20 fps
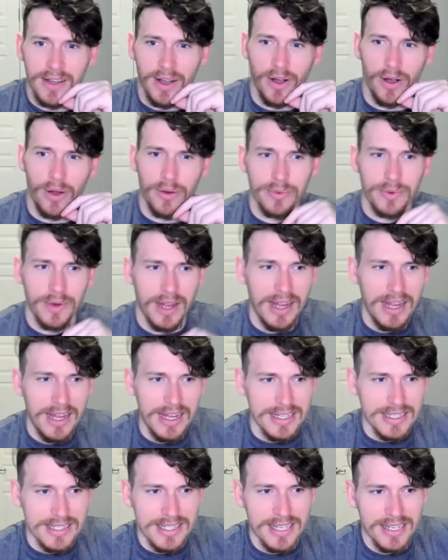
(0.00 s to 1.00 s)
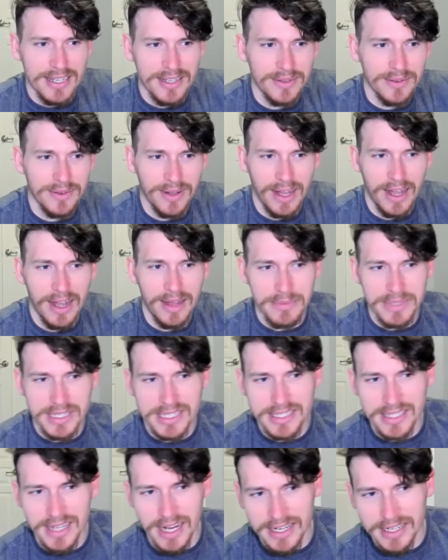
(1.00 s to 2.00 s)
All right. Well, I'm
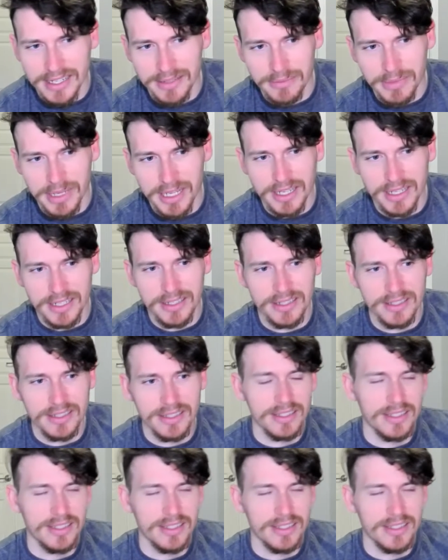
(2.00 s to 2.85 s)
excited, man.